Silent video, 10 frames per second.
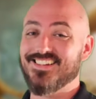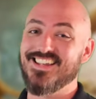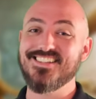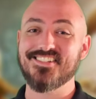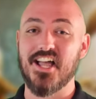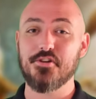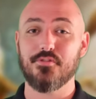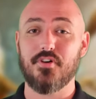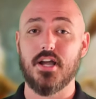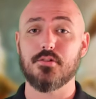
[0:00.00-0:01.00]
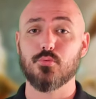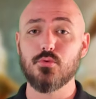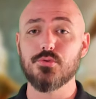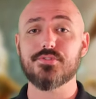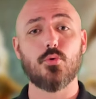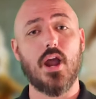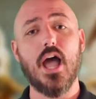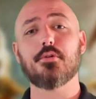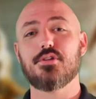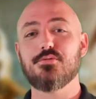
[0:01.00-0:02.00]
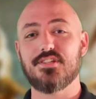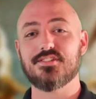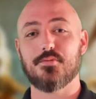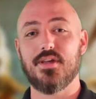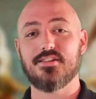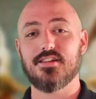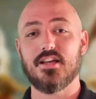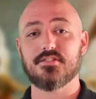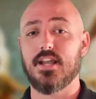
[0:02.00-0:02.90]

Inside, you'll find rules for how to use these command dice